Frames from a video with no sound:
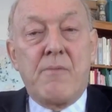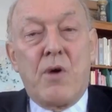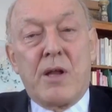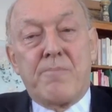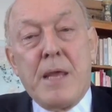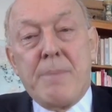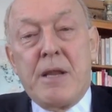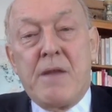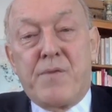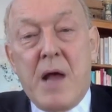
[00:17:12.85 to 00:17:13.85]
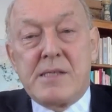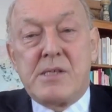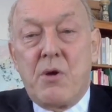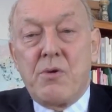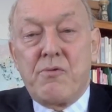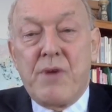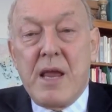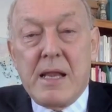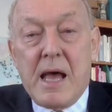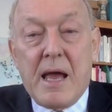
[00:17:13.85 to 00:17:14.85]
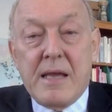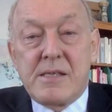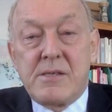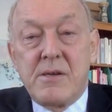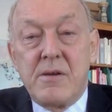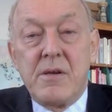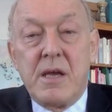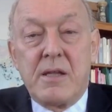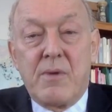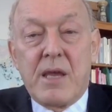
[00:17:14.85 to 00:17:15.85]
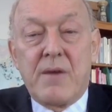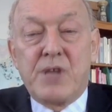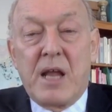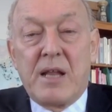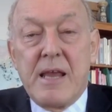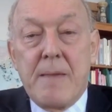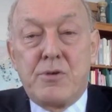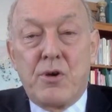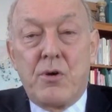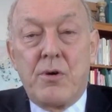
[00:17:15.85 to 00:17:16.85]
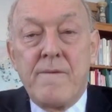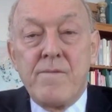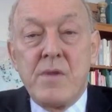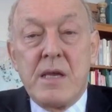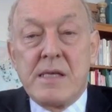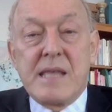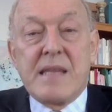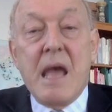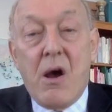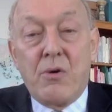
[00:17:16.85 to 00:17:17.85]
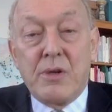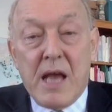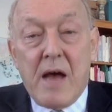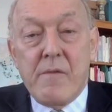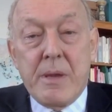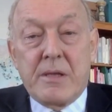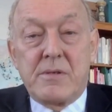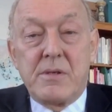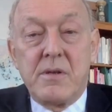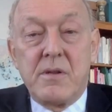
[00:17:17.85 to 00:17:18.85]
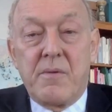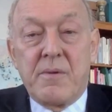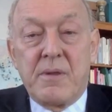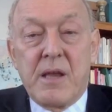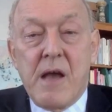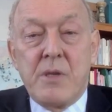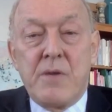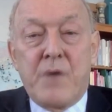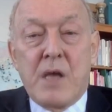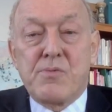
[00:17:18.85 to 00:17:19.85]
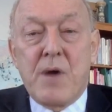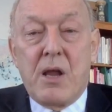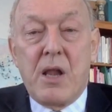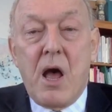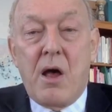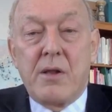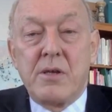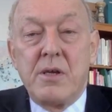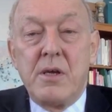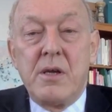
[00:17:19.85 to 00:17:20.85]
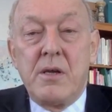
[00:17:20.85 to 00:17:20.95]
And what people in France don't realize in the wake of Charlie Hebdo is that their own government, the government of François Hollande,